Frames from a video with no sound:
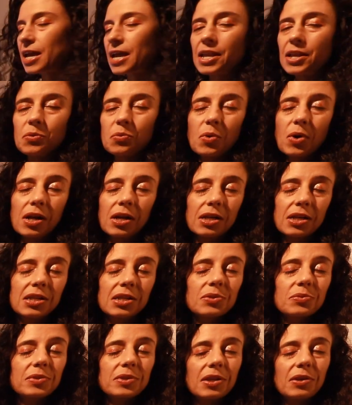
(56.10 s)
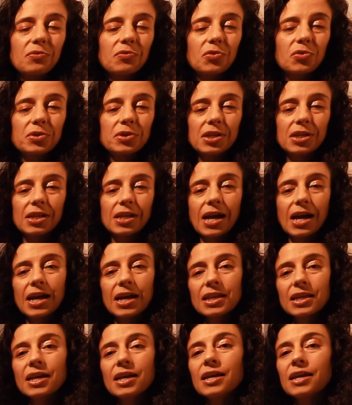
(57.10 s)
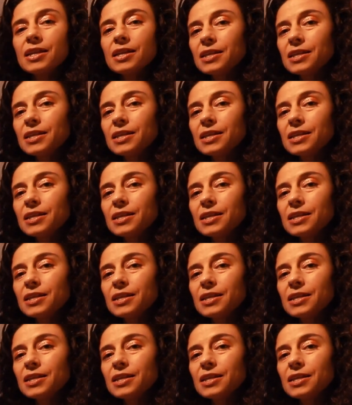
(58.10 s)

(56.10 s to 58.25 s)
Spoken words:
and 149,